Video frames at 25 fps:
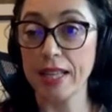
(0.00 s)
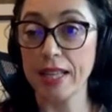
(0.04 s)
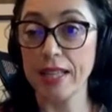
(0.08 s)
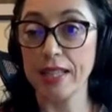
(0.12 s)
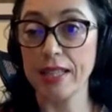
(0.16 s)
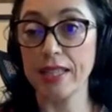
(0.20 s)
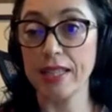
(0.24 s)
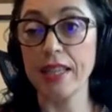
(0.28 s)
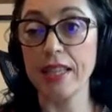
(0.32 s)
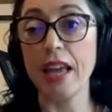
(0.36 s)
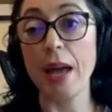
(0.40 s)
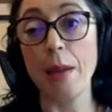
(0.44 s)

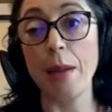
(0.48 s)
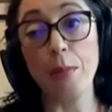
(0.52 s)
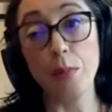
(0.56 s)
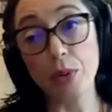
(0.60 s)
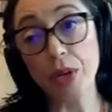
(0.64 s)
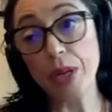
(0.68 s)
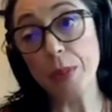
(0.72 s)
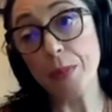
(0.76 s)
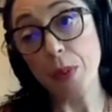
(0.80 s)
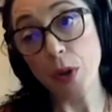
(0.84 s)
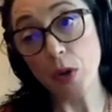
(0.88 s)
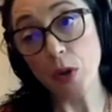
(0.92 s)
sea, and
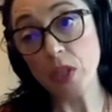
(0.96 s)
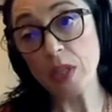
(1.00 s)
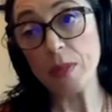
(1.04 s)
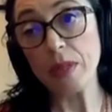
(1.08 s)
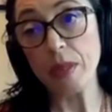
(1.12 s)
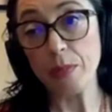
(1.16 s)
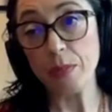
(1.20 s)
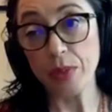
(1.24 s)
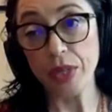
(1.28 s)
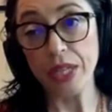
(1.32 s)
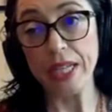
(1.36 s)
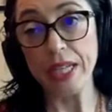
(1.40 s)
pre,
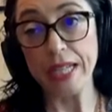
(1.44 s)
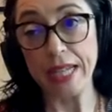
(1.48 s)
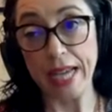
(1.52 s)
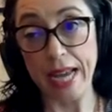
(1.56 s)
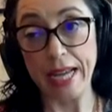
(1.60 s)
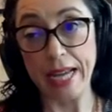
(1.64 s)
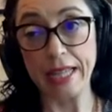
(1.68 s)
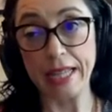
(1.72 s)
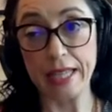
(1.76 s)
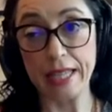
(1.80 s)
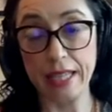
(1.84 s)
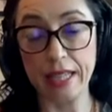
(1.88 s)
possibly
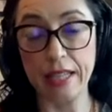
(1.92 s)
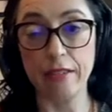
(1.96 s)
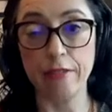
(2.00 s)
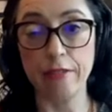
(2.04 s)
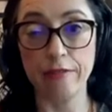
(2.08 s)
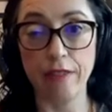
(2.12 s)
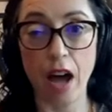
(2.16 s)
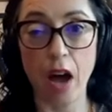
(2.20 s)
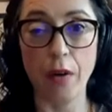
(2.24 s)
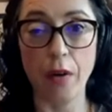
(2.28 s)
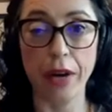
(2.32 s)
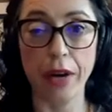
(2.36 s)
predate
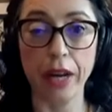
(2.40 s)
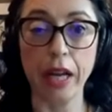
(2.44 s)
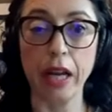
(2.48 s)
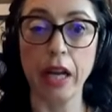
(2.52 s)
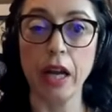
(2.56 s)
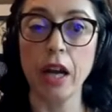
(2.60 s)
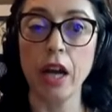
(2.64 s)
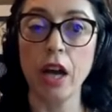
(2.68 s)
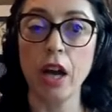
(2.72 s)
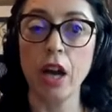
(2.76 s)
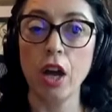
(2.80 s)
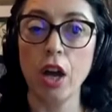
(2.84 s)
seafaring